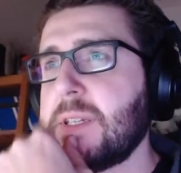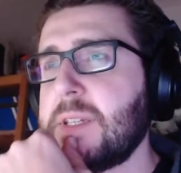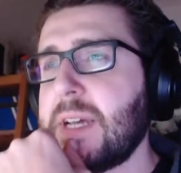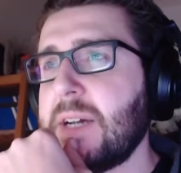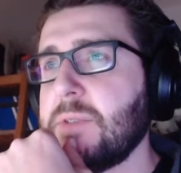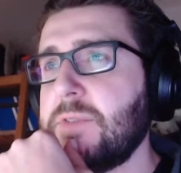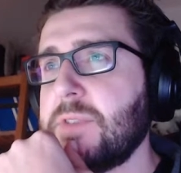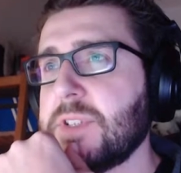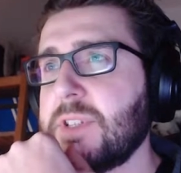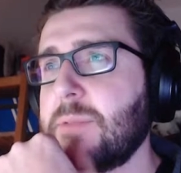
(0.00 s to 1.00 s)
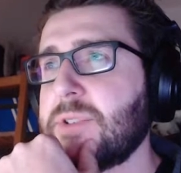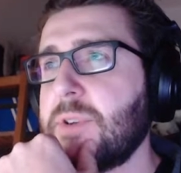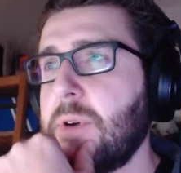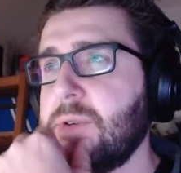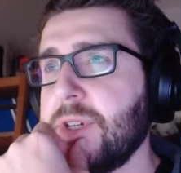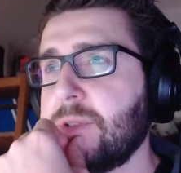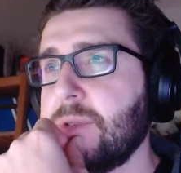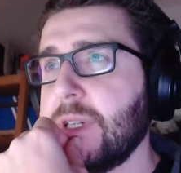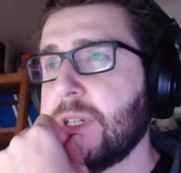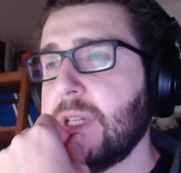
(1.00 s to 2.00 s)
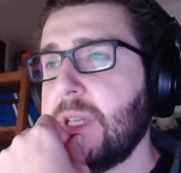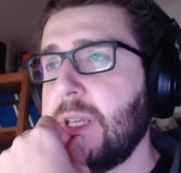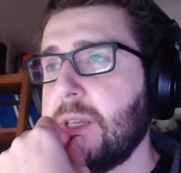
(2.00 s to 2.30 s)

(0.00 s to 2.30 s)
down first. That was orange originally.